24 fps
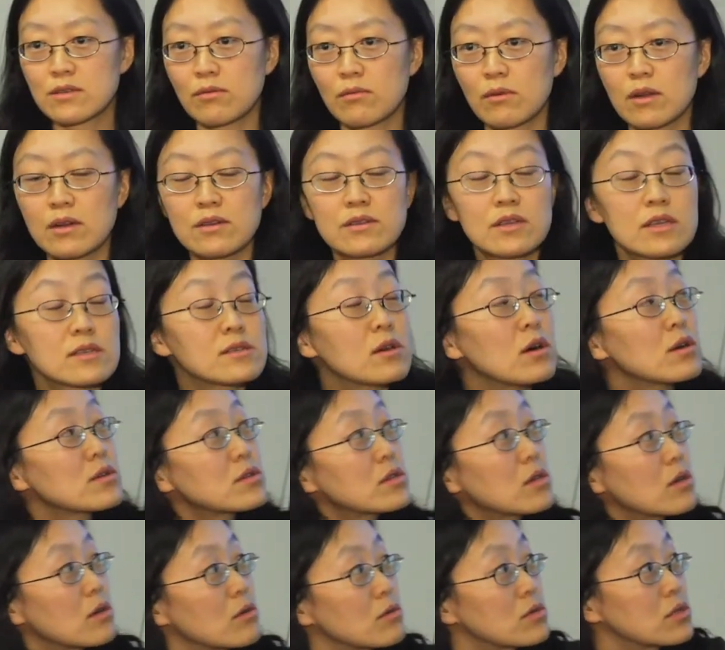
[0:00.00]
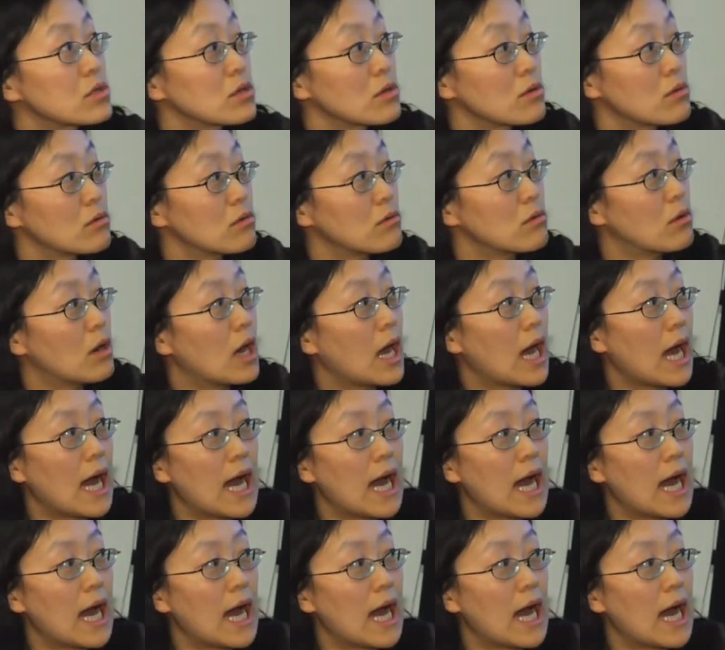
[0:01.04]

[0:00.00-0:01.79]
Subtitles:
world is also to